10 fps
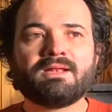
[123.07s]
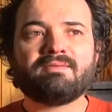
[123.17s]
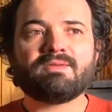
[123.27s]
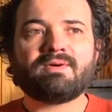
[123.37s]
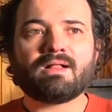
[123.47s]

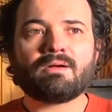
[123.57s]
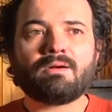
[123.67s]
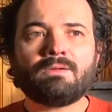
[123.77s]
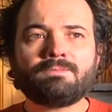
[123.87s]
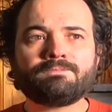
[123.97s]
level of
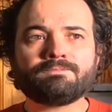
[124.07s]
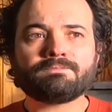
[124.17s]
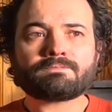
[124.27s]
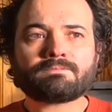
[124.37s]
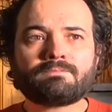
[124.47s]
alcohol.
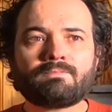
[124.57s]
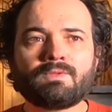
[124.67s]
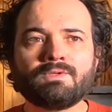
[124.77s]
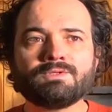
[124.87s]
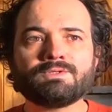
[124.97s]

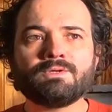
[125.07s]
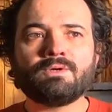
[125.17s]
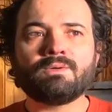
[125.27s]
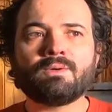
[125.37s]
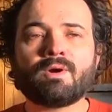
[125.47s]

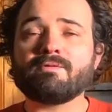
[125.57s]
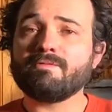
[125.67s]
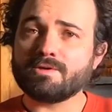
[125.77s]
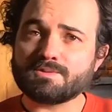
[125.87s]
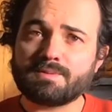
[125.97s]
So our
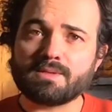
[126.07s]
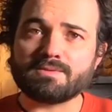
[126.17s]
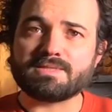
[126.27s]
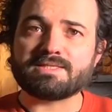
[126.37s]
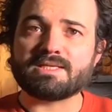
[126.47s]
first beer
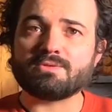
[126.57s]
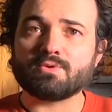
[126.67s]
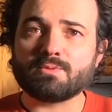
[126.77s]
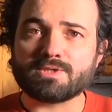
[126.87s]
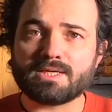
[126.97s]
was the
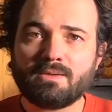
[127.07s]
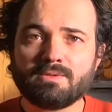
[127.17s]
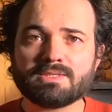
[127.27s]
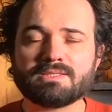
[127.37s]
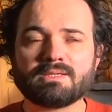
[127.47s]
Saison de Bruxelles,
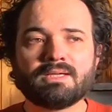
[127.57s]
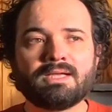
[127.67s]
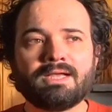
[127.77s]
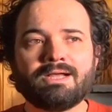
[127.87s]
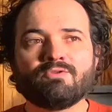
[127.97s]
which is a
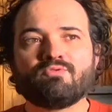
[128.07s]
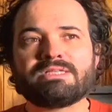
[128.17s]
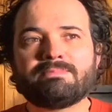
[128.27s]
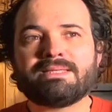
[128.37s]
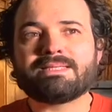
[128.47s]

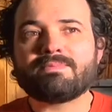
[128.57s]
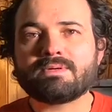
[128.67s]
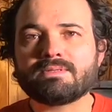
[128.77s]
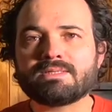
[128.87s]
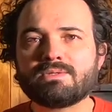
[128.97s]
reasonably
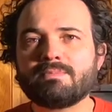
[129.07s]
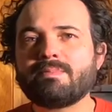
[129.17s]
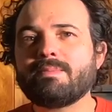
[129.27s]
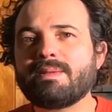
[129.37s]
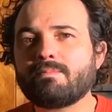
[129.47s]
typical Saison,
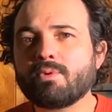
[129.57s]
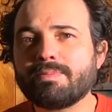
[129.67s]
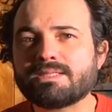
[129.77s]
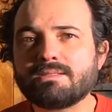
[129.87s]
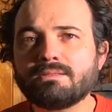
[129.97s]
maybe a bit more
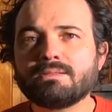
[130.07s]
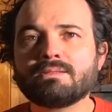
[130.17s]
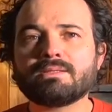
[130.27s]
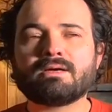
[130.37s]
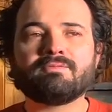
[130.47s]
bitter,
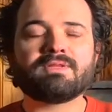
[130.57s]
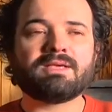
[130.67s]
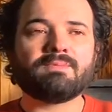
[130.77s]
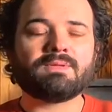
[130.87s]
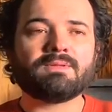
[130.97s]
kind of to
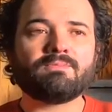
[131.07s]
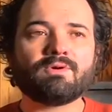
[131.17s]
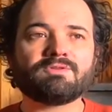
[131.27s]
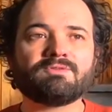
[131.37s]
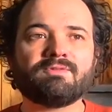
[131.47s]
keep the, the
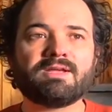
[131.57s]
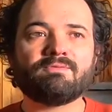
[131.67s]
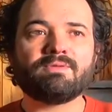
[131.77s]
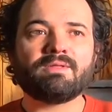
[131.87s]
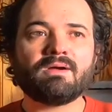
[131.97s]
Brussels
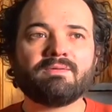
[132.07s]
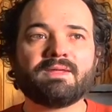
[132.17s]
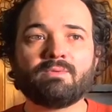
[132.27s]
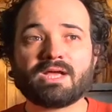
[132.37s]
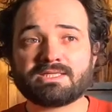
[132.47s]
flavor in there. And
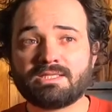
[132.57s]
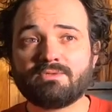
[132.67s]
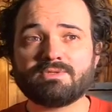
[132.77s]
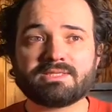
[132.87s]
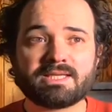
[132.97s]
then we actually
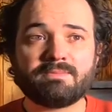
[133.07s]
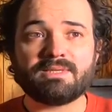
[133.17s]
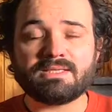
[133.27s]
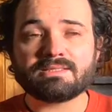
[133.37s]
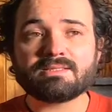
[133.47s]
used the same
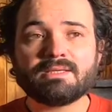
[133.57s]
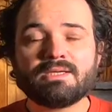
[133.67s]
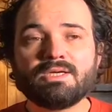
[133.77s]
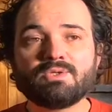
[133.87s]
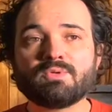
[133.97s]
yeast
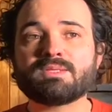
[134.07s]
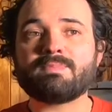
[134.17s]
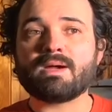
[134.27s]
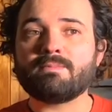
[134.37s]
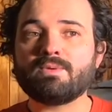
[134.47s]
to
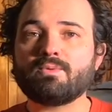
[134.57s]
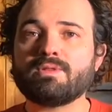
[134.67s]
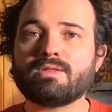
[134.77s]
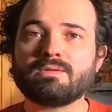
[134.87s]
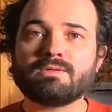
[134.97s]
experiment
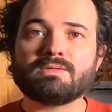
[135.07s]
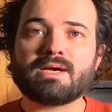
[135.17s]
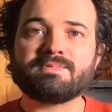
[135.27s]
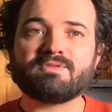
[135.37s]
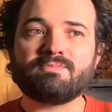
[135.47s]
with other
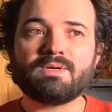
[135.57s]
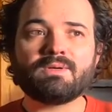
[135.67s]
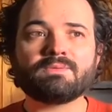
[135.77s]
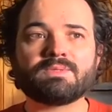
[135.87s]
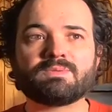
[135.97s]
types of
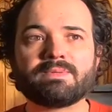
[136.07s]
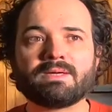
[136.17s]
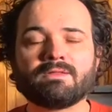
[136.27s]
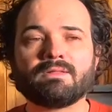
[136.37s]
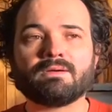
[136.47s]
beer, which we
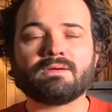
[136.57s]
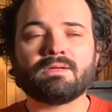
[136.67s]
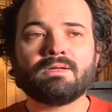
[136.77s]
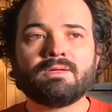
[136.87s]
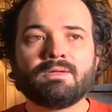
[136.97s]
got the,
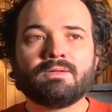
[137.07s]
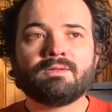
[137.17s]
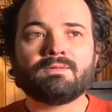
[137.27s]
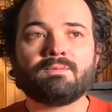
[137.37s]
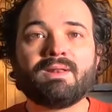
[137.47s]

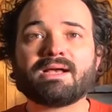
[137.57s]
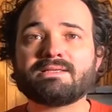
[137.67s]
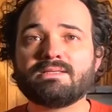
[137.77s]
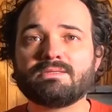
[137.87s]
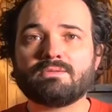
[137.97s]
the
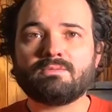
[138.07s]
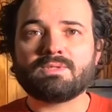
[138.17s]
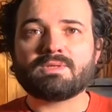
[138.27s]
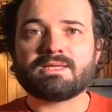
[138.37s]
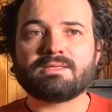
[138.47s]
Black Saison,
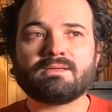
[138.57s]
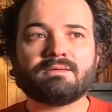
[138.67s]
which has a